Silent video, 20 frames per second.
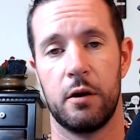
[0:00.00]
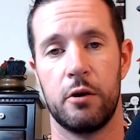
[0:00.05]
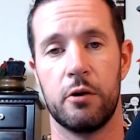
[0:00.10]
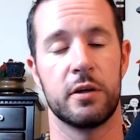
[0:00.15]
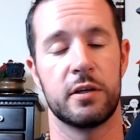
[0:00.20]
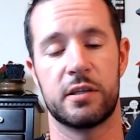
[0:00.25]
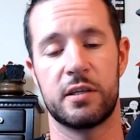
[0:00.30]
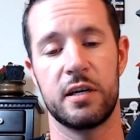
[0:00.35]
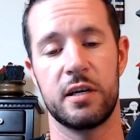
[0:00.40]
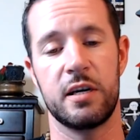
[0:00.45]

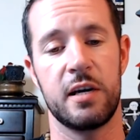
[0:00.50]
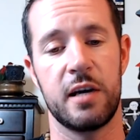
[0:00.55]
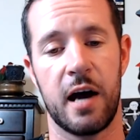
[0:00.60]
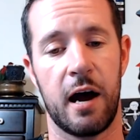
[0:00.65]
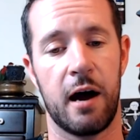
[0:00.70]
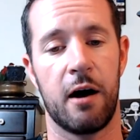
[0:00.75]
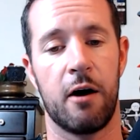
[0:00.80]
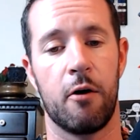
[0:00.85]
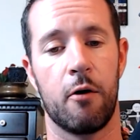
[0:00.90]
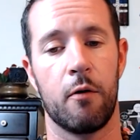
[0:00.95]
You could see
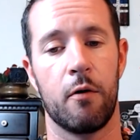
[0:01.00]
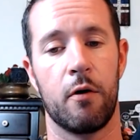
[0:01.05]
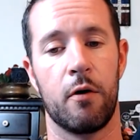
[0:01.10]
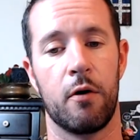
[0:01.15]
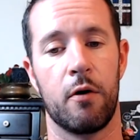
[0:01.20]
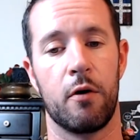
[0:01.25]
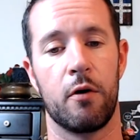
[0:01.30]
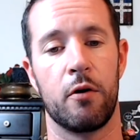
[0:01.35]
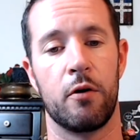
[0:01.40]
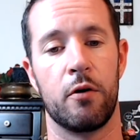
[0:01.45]

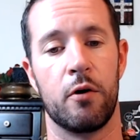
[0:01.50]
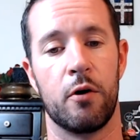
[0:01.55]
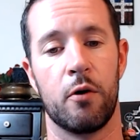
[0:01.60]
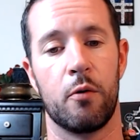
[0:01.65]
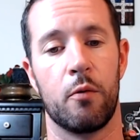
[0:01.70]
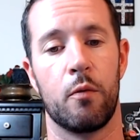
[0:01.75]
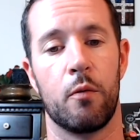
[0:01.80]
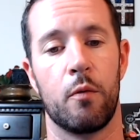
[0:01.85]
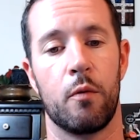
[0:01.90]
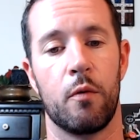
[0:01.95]
how,
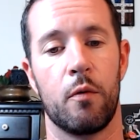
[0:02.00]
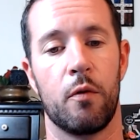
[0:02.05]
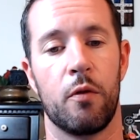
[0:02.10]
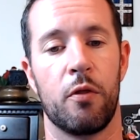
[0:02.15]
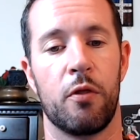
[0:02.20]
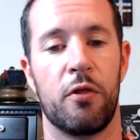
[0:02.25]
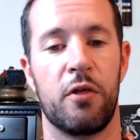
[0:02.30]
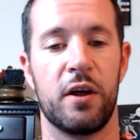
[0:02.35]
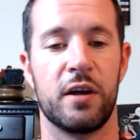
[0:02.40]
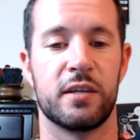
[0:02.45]

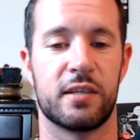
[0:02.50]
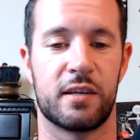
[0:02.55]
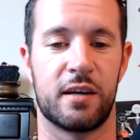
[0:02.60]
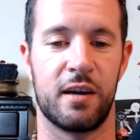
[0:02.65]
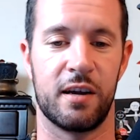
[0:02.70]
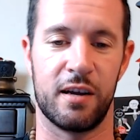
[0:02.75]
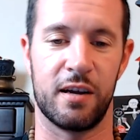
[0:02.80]
this